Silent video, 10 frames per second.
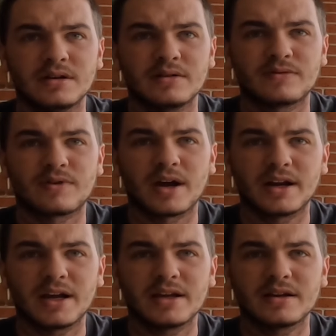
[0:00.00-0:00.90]

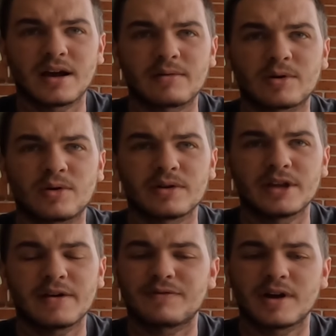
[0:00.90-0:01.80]
Friday I recorded
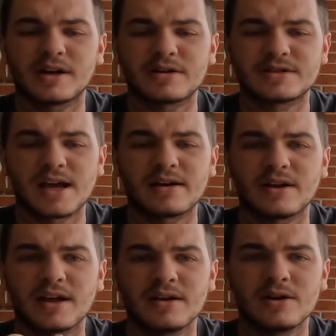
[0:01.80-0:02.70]
that, Friday or
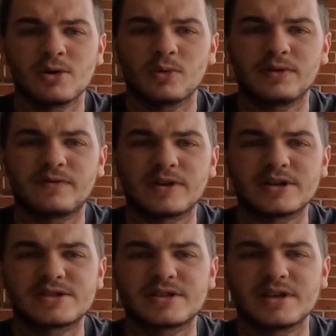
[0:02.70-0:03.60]
Saturday, we
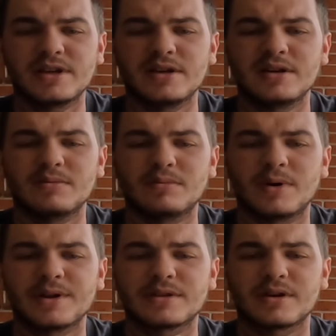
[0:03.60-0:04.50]
finished the
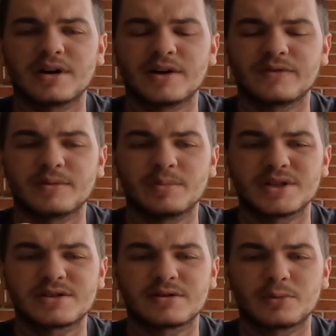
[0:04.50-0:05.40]
month of the
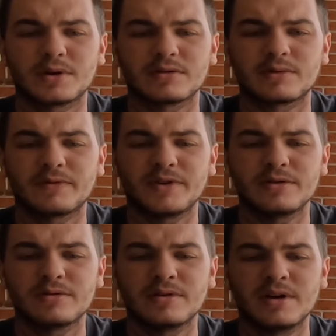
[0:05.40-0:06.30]
blistered wheel
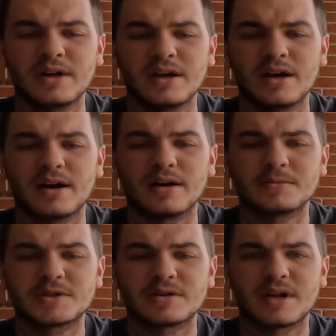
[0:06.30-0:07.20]
review.
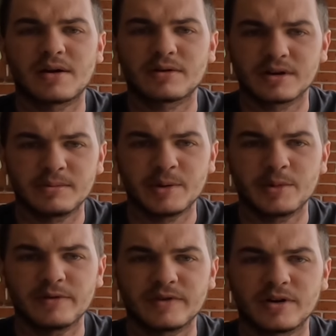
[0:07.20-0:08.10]
So now we're going to be
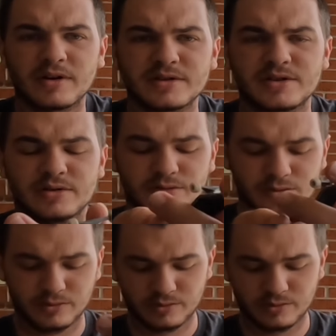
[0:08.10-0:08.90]
moving on to,